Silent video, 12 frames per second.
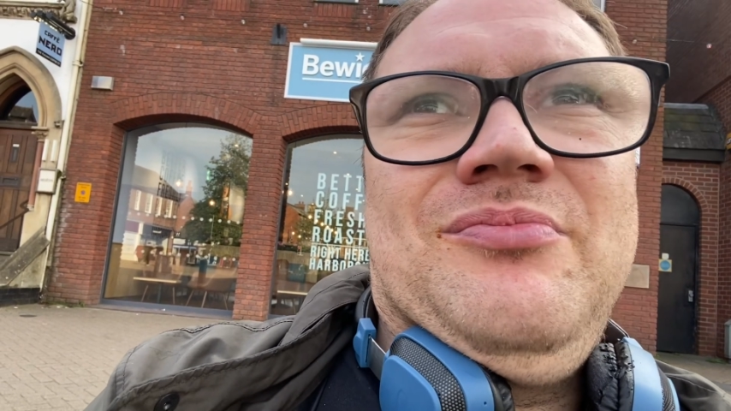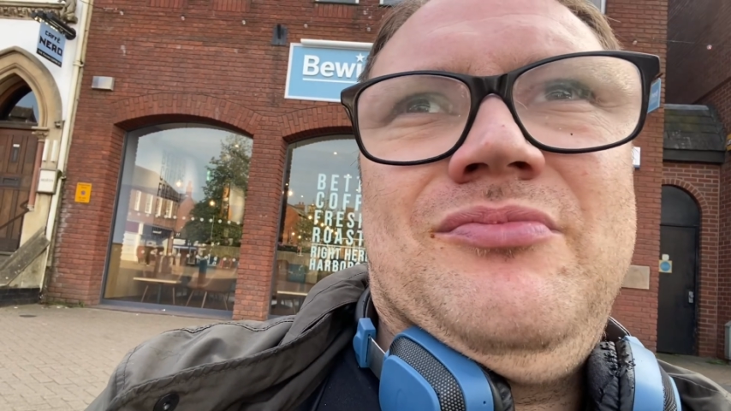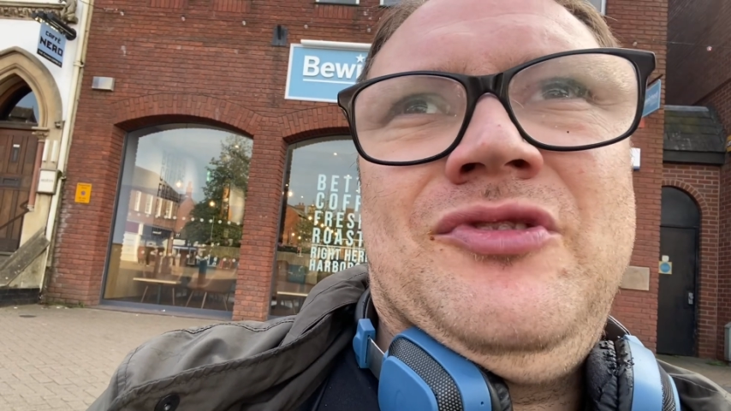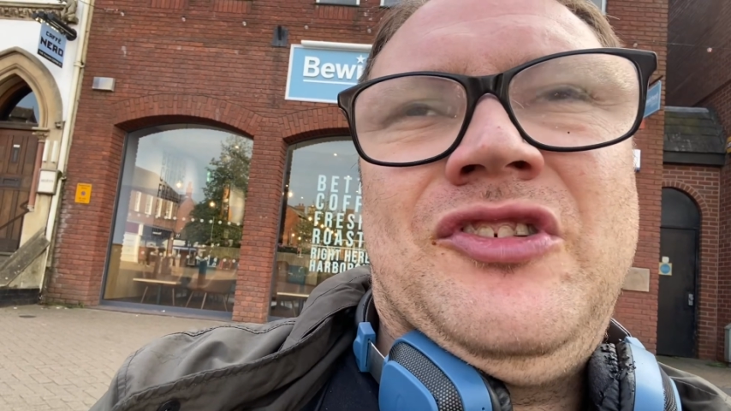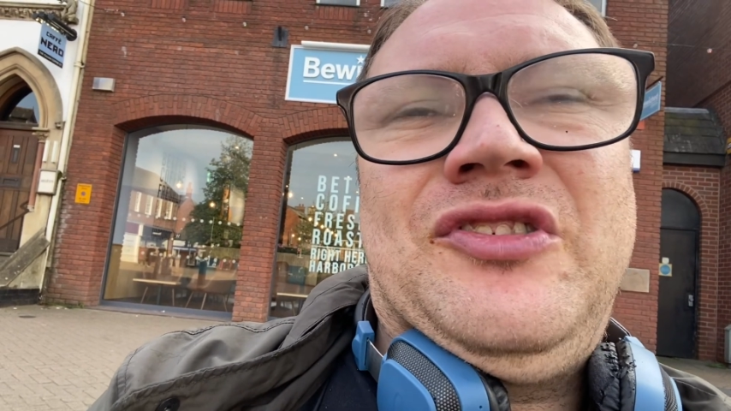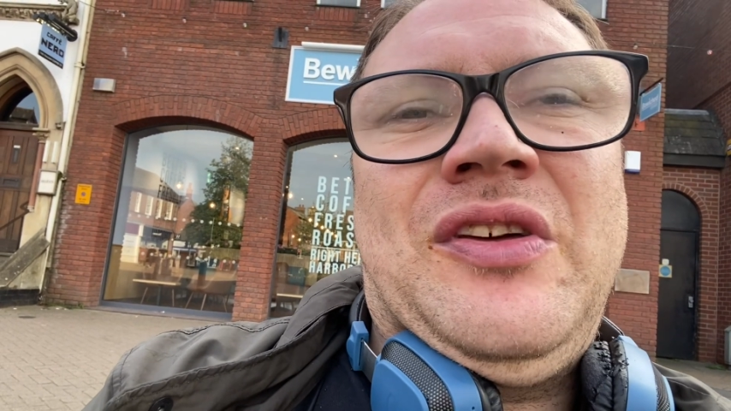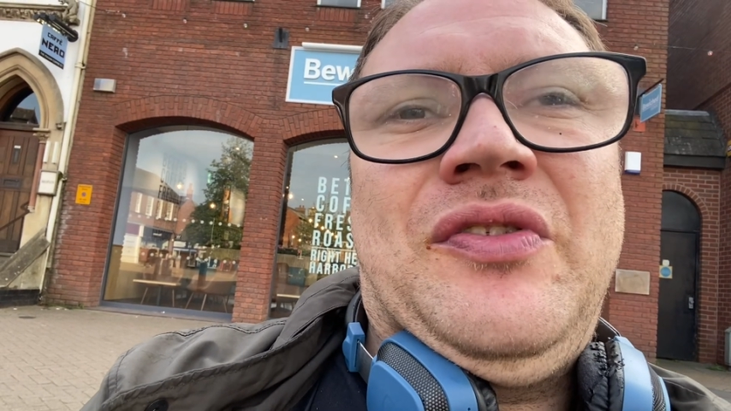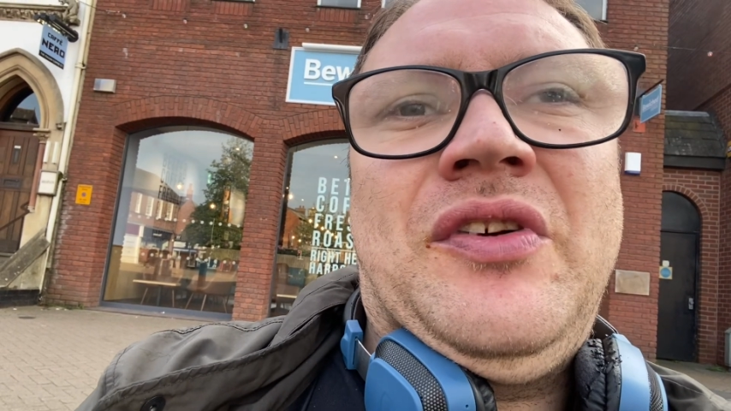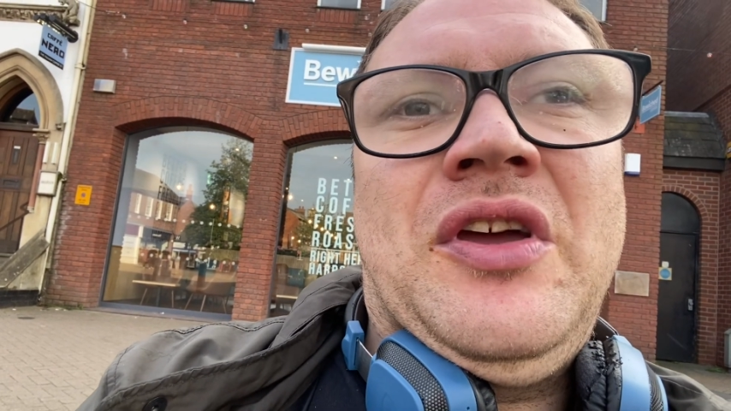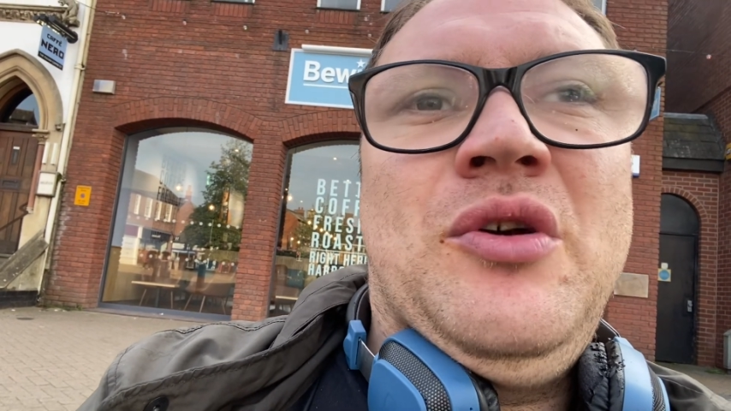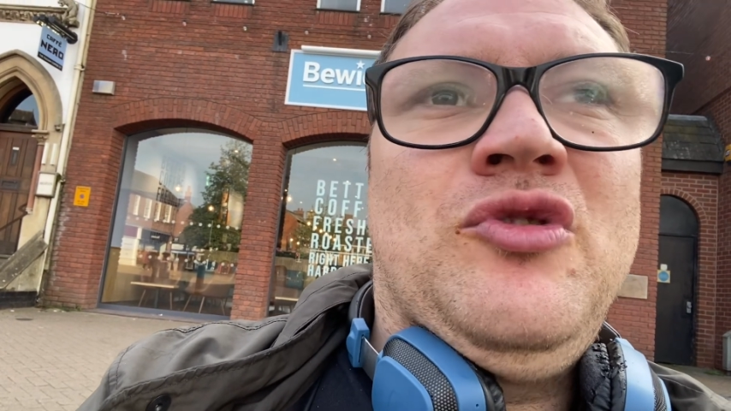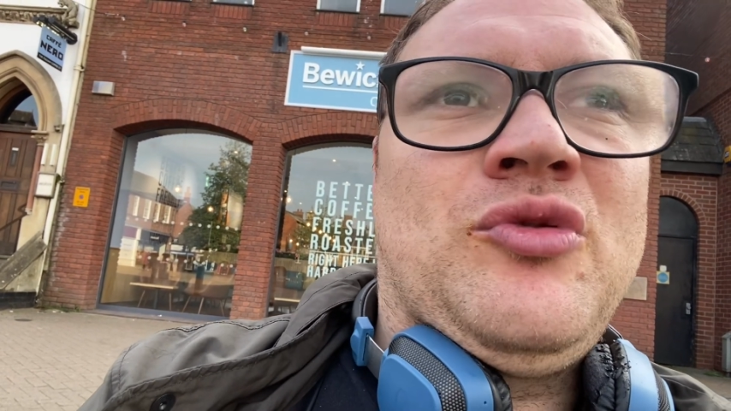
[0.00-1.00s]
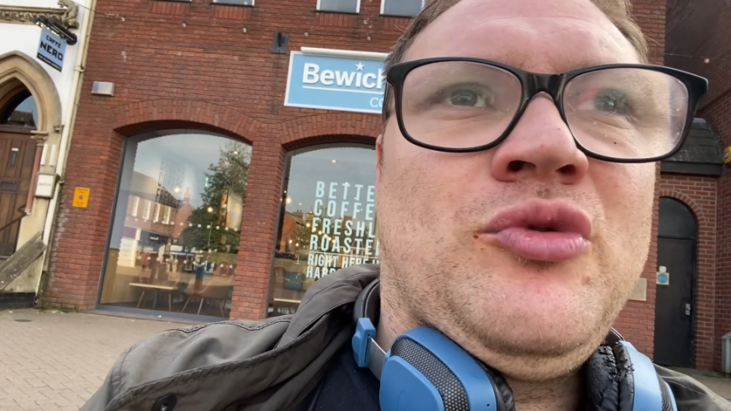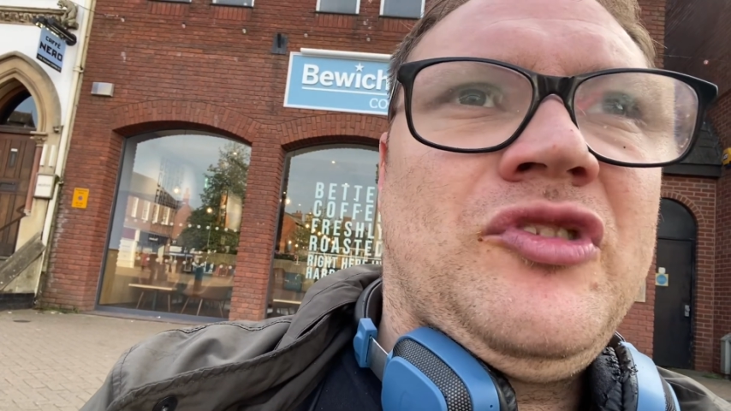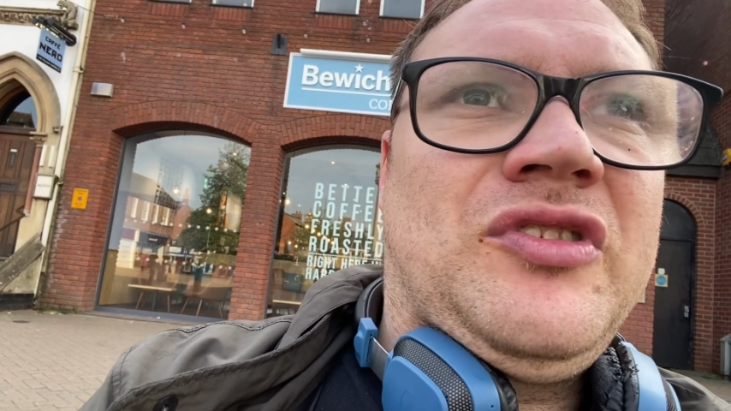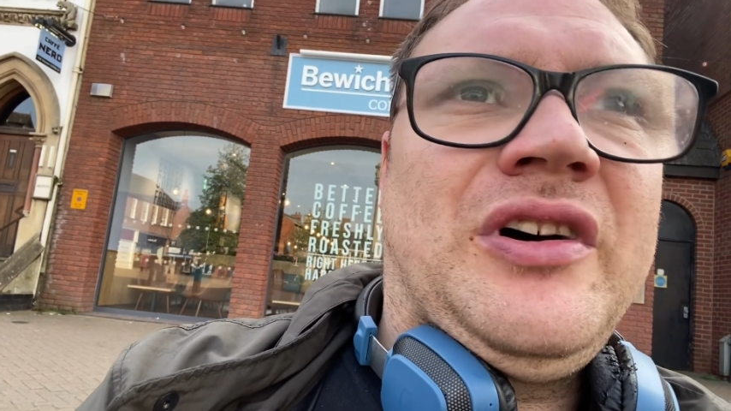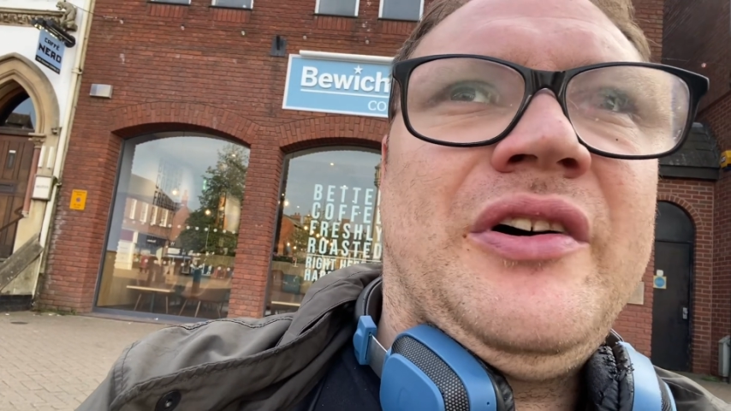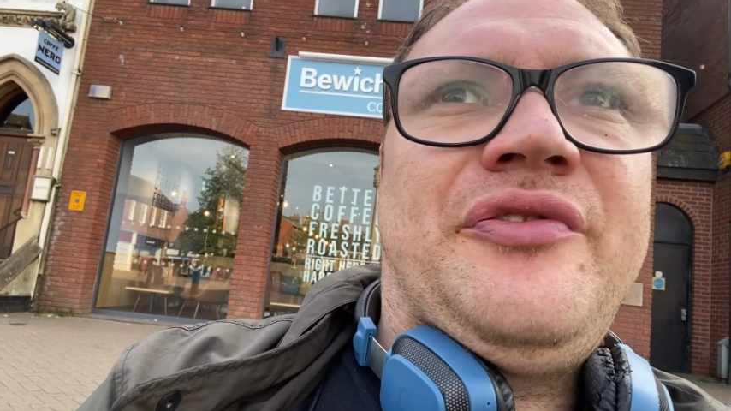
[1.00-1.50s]
just did the usual
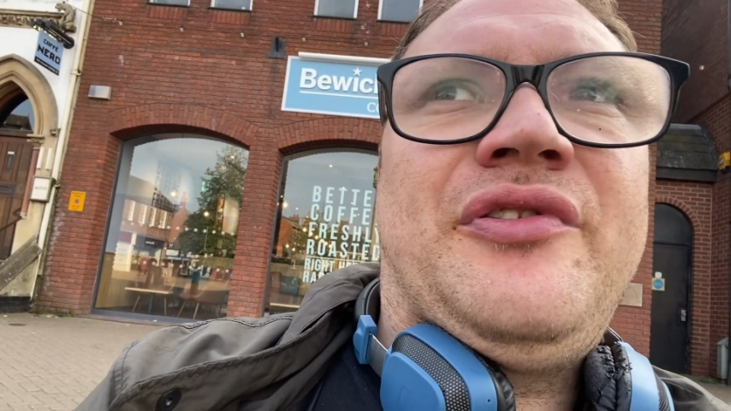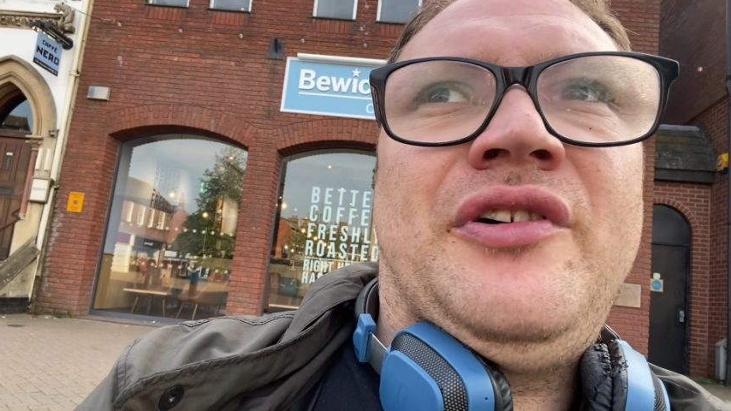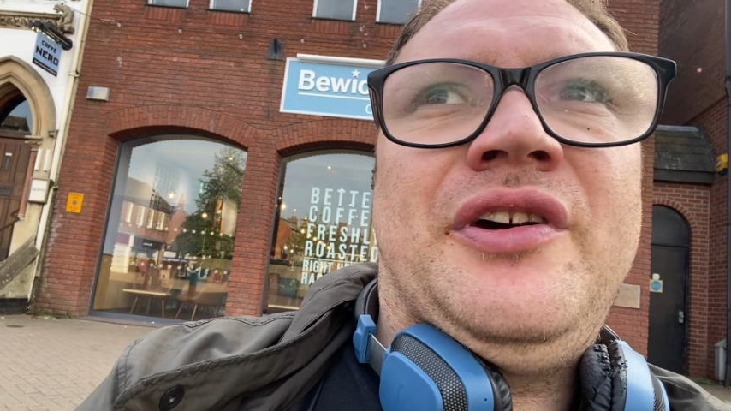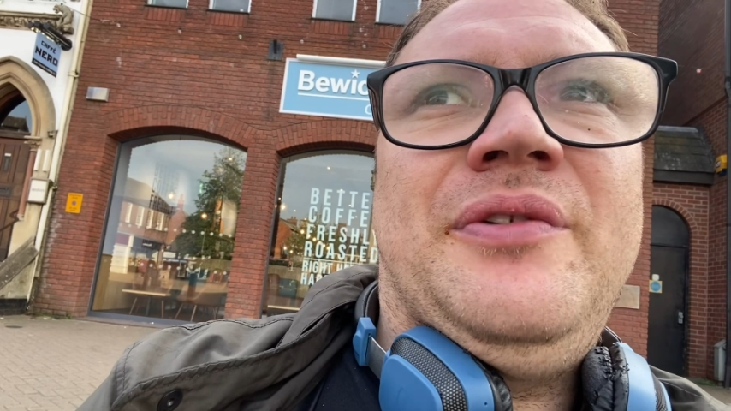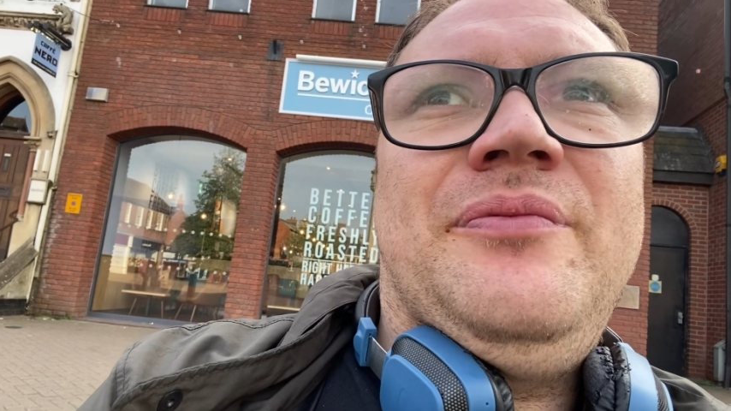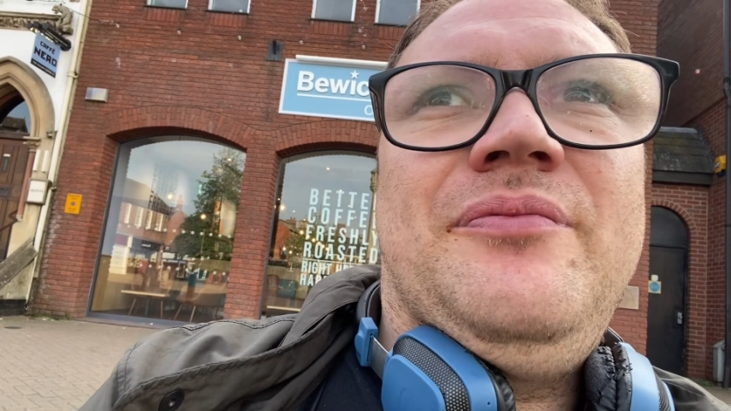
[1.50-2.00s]
stuff like